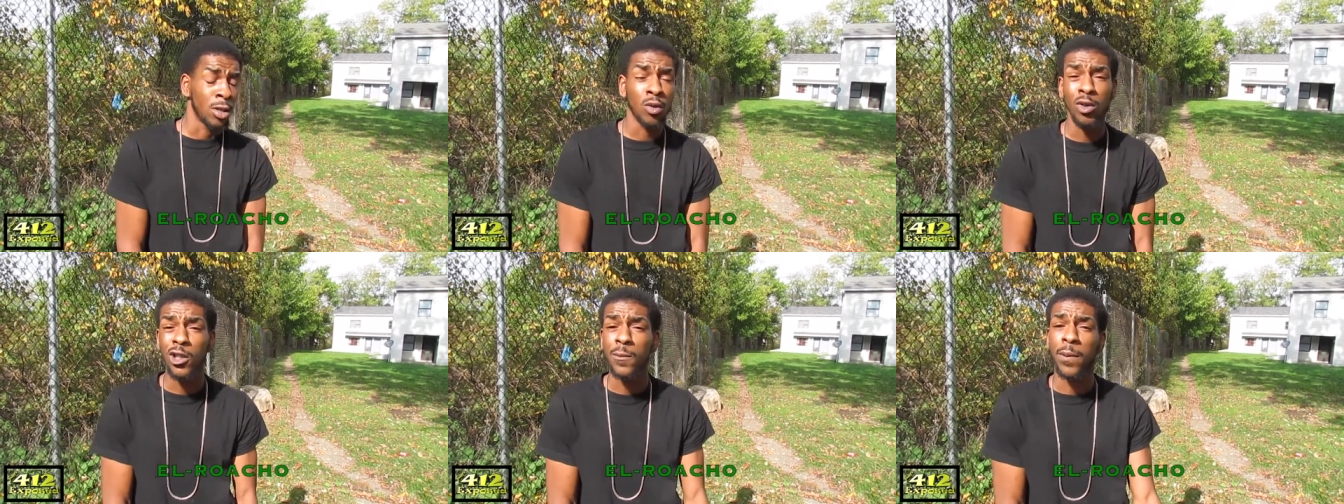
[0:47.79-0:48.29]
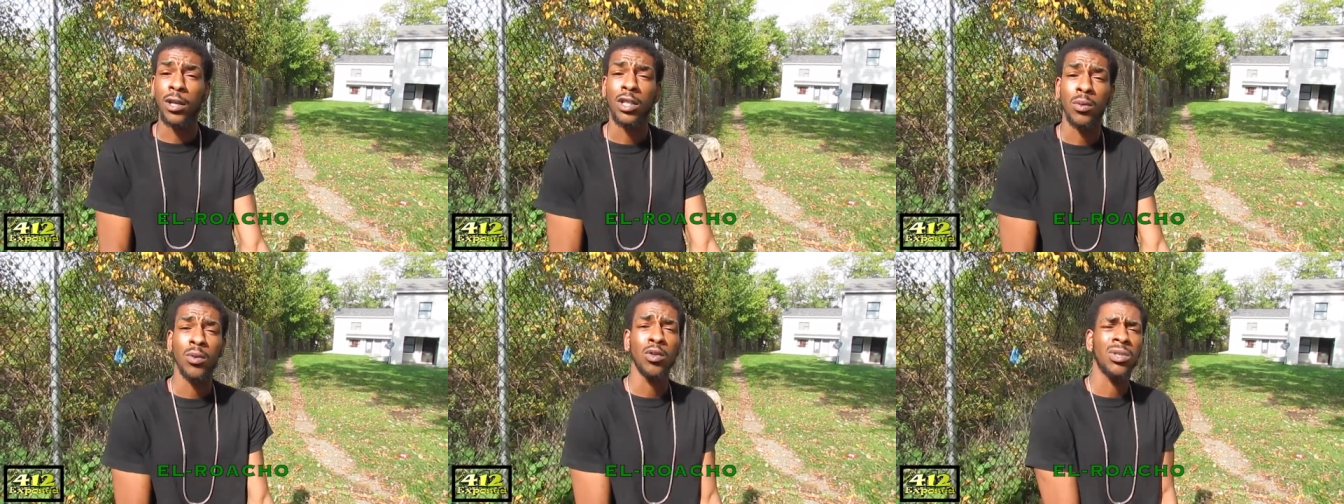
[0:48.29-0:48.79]
Goonies
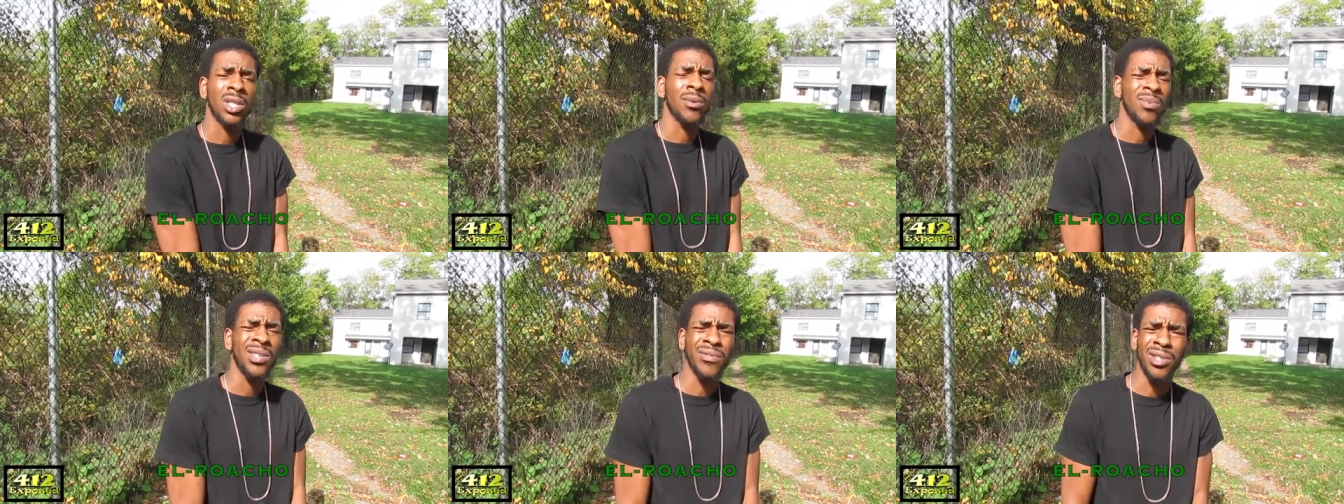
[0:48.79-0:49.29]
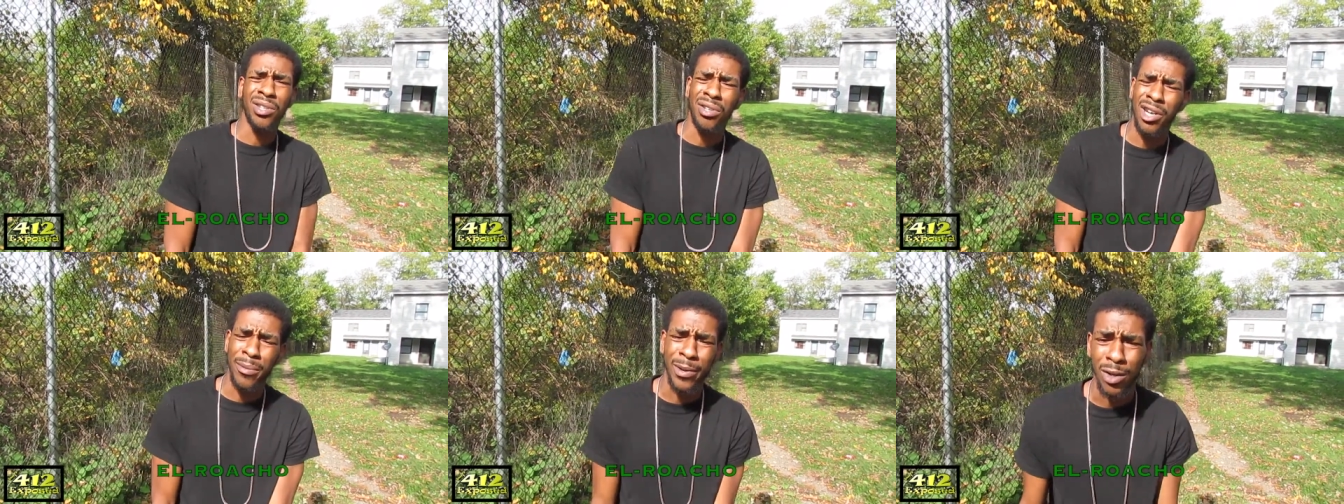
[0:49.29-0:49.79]
pussy where you sleep, leaving the
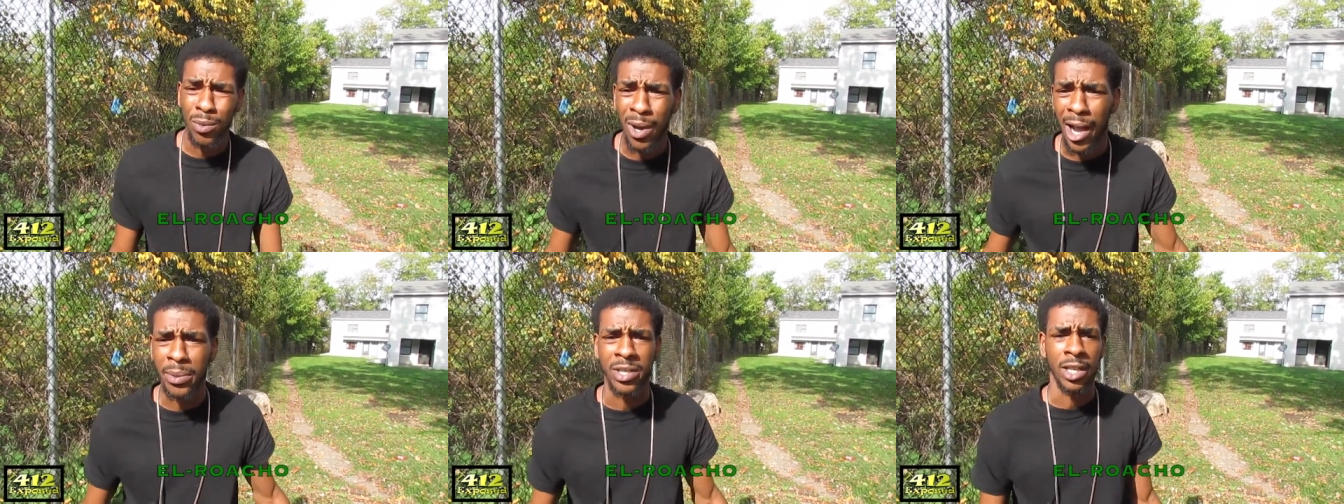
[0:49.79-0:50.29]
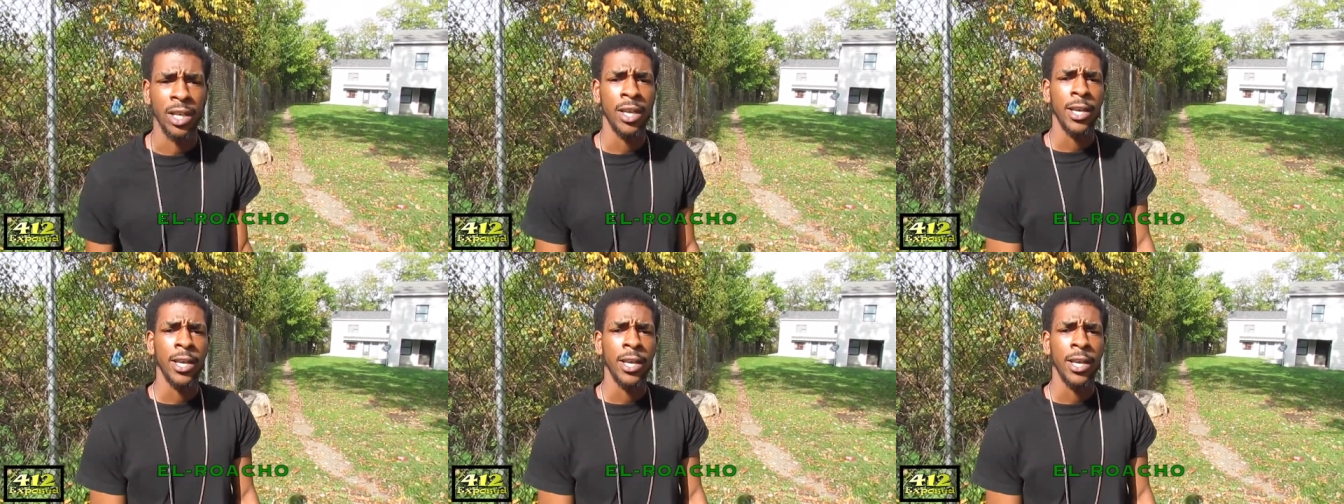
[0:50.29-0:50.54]
crib ain't no option.